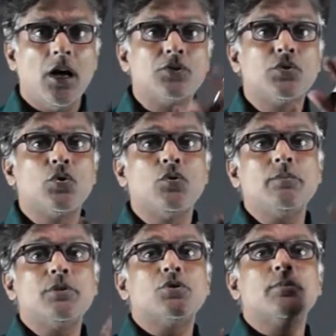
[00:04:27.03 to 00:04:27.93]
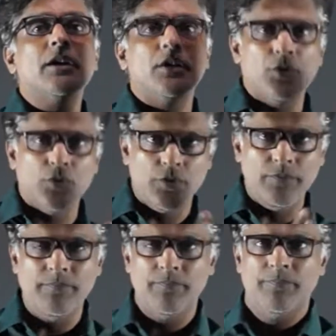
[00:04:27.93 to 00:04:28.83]
assumed to be
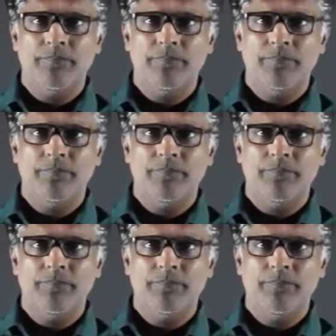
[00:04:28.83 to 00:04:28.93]
unknown.